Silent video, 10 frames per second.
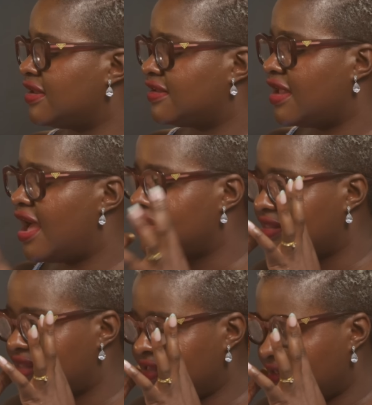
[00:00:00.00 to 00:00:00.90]
it's
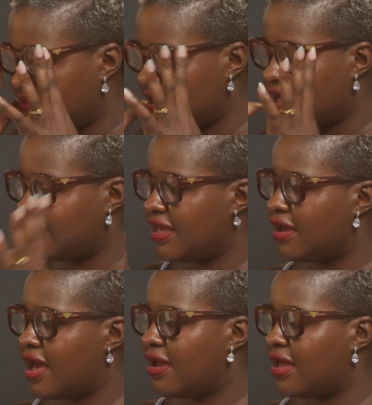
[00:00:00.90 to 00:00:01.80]
and that's something I
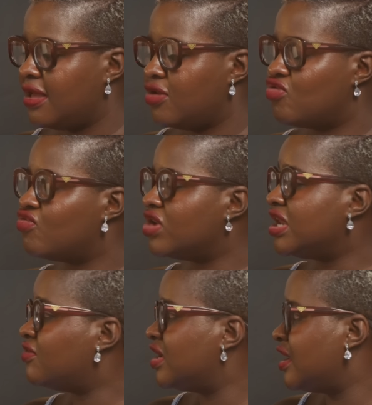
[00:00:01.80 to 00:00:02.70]
think I
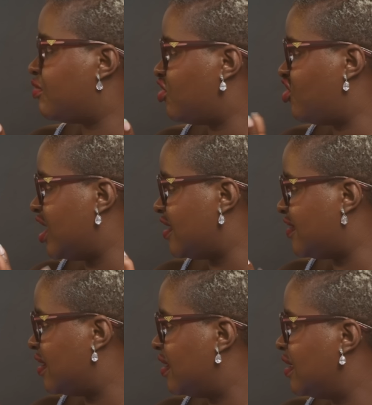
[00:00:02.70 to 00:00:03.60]
really, really appreciate
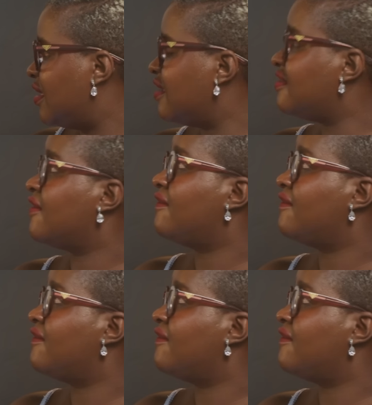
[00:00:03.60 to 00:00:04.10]
is the